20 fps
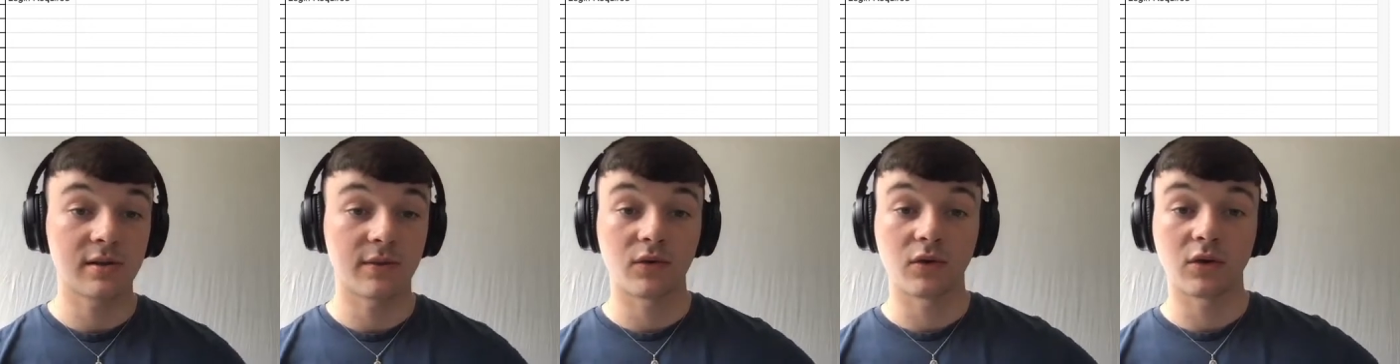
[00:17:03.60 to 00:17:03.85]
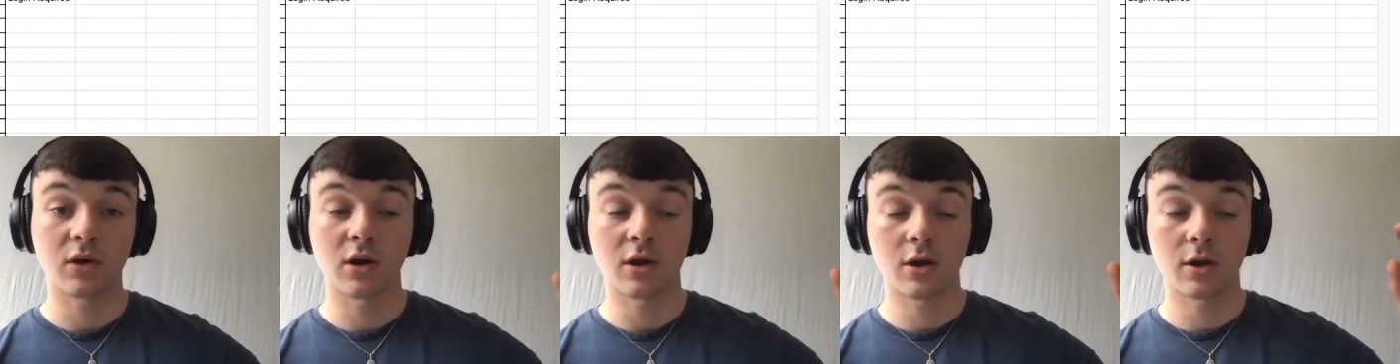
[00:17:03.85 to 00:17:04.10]
If
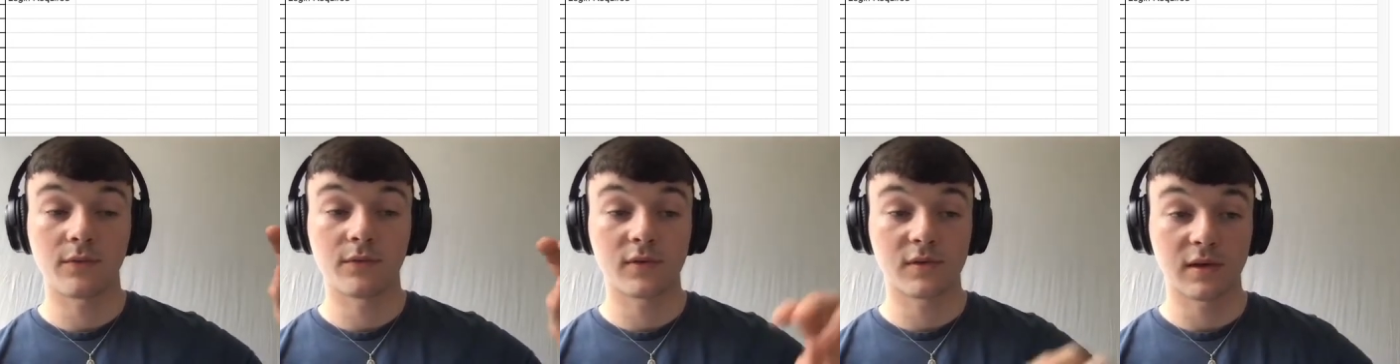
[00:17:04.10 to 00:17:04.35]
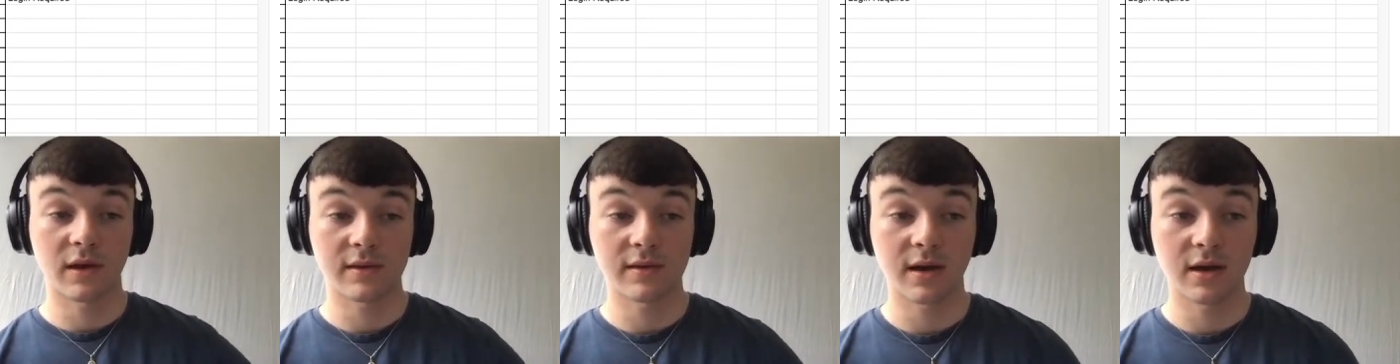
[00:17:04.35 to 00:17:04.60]
you're going to go for
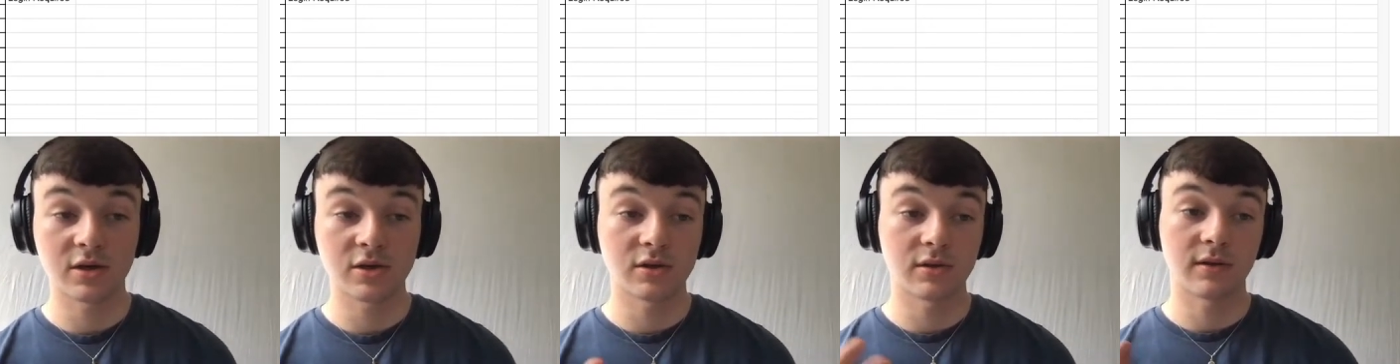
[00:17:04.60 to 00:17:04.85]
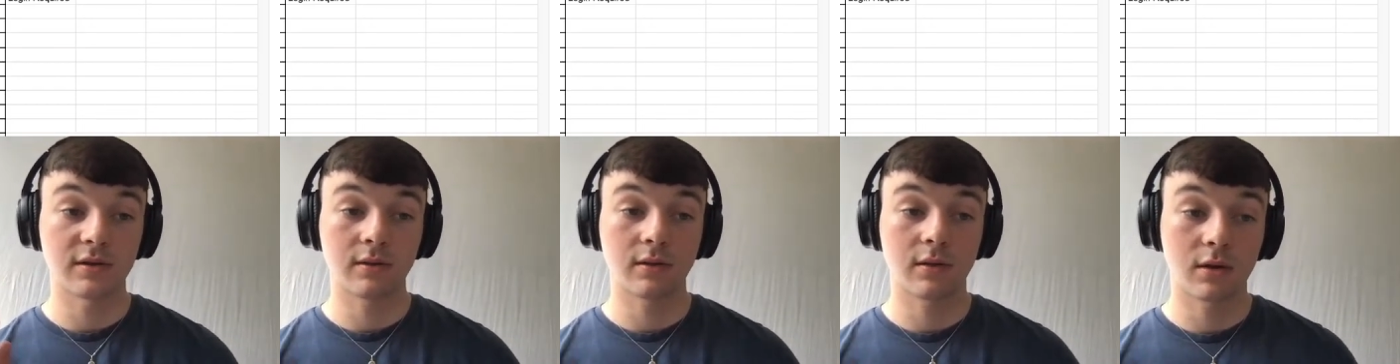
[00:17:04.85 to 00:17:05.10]

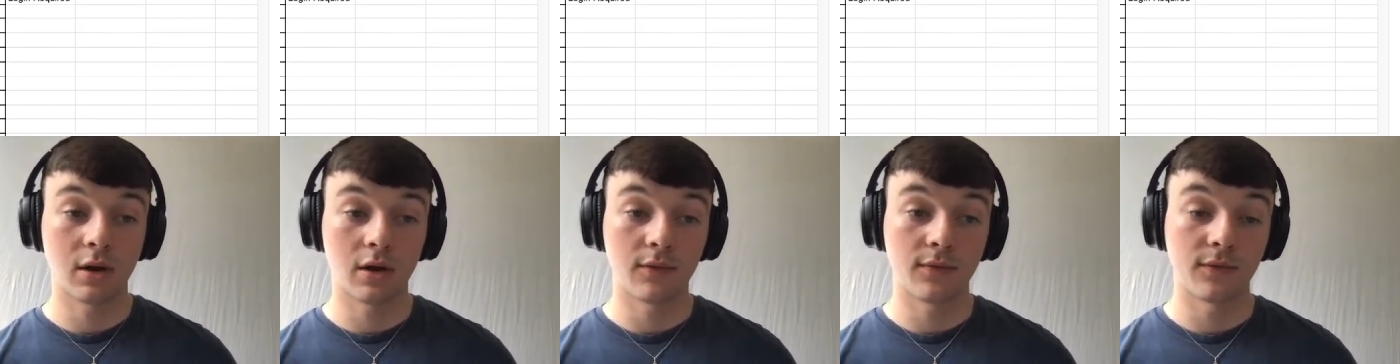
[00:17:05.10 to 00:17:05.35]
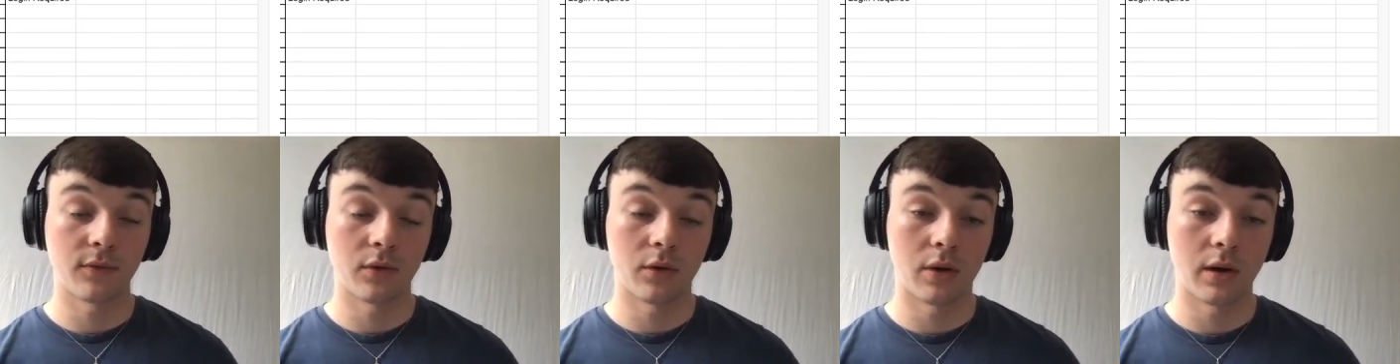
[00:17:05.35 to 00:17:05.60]
citations, go
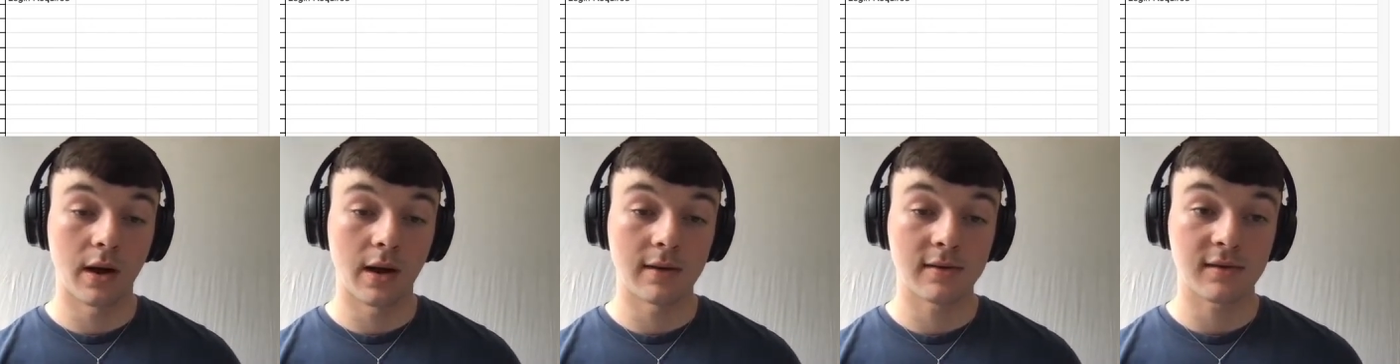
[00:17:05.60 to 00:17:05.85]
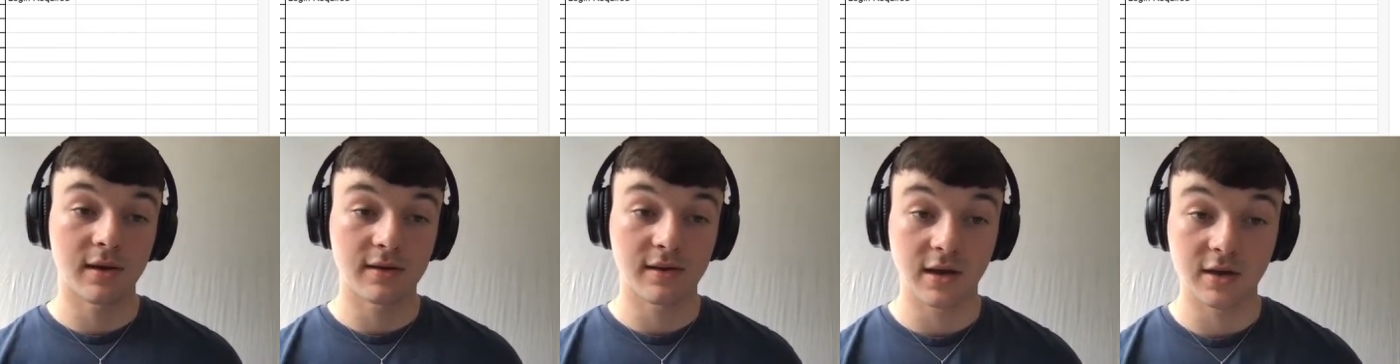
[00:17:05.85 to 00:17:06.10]
for
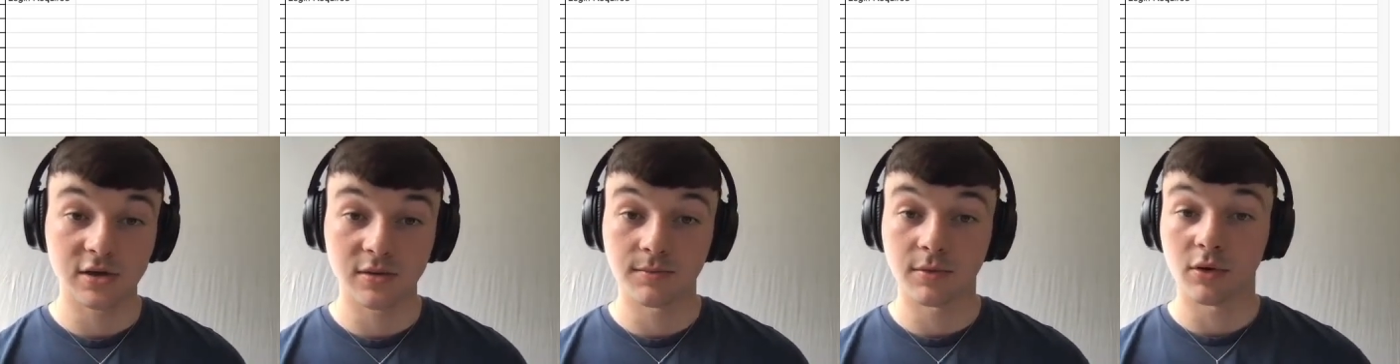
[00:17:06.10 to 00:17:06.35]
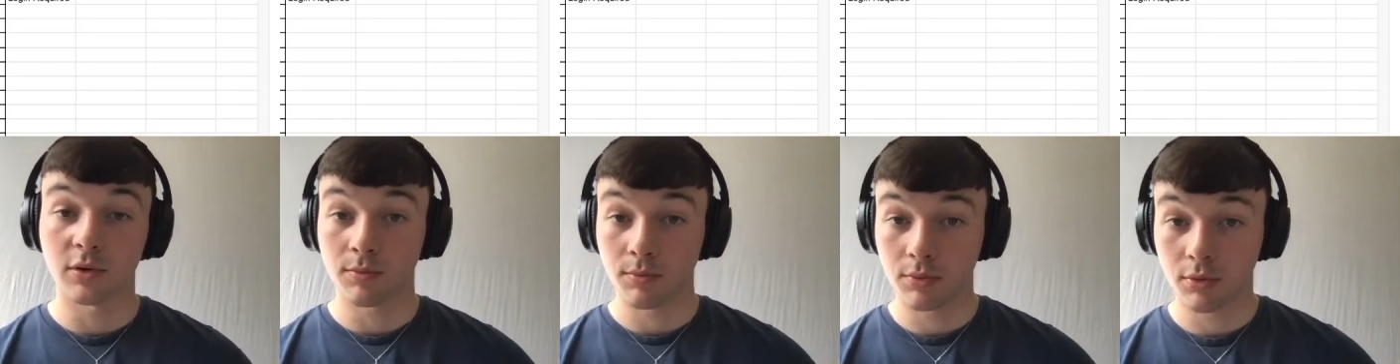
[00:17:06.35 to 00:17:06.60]
Citation
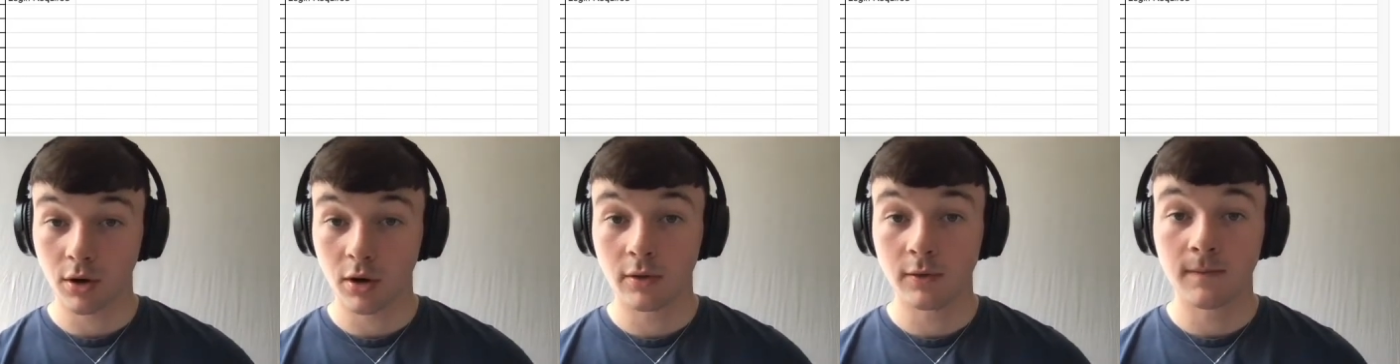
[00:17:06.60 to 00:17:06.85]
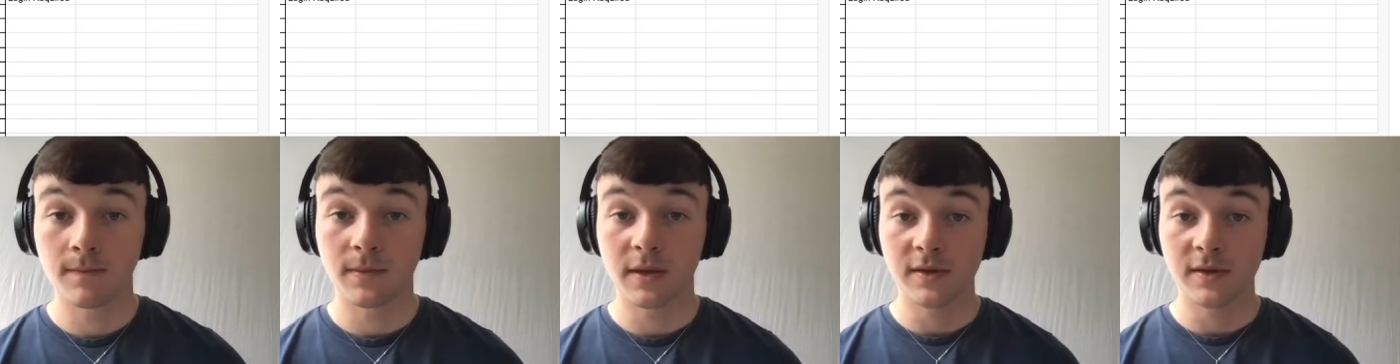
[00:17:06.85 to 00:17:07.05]
Builder Pro,